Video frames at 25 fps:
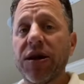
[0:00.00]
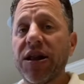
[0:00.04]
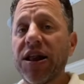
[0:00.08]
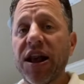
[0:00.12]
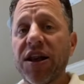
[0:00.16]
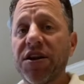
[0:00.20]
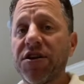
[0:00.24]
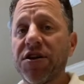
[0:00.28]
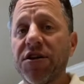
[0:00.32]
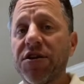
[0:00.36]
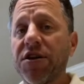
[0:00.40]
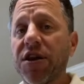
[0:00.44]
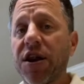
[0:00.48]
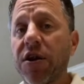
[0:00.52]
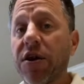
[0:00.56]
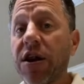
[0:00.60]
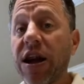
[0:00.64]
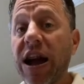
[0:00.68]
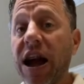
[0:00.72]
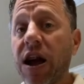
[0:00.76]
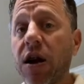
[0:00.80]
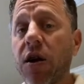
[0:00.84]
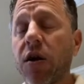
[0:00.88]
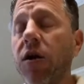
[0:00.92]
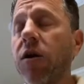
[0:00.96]

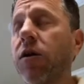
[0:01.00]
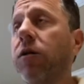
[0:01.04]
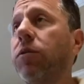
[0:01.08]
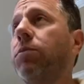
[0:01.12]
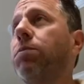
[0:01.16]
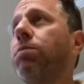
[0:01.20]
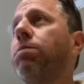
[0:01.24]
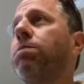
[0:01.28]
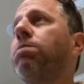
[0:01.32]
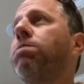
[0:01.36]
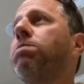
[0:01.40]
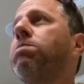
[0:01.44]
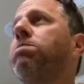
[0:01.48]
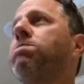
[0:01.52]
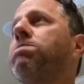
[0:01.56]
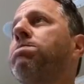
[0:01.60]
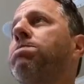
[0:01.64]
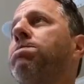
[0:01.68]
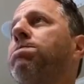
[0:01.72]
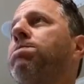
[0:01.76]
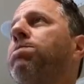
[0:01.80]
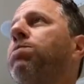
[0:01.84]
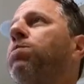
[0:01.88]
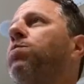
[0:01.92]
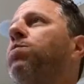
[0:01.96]
necessary at all.
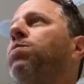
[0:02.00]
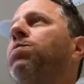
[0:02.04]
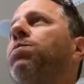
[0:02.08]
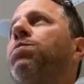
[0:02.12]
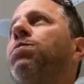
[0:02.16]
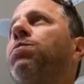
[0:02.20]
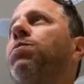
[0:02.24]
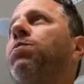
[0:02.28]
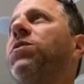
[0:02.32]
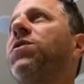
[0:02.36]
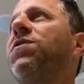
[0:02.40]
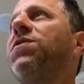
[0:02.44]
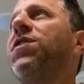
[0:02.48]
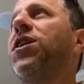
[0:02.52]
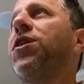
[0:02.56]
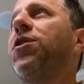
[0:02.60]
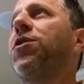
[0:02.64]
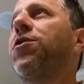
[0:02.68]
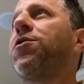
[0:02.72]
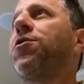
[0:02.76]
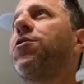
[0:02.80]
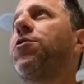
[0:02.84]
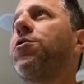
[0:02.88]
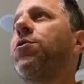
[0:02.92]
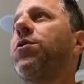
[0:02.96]
Feels
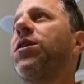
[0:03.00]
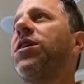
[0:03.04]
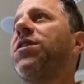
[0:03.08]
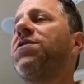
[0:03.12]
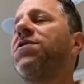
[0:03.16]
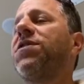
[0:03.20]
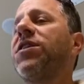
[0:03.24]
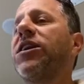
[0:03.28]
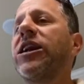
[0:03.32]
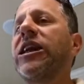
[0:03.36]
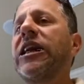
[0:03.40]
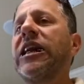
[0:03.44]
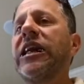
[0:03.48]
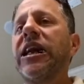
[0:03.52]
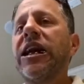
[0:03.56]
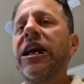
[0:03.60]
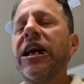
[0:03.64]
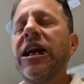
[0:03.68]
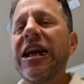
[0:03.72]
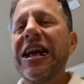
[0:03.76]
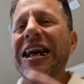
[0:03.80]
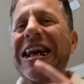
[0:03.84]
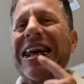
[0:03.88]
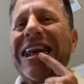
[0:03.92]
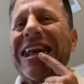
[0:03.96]
terrific.
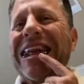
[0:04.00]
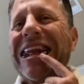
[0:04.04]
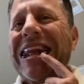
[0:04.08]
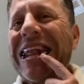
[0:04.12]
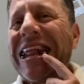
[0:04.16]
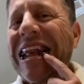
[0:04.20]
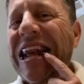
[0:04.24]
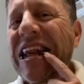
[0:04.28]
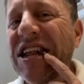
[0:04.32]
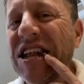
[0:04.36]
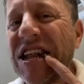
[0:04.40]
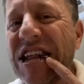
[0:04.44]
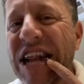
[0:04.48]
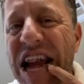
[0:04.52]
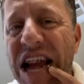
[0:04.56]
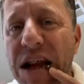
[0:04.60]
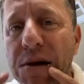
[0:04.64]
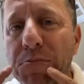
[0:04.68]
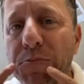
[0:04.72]
The cheek